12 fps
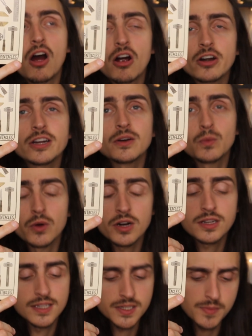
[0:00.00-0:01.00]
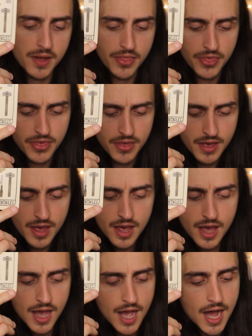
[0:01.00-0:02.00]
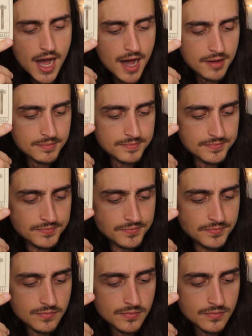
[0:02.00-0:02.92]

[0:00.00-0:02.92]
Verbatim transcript: hard at work this month. Um,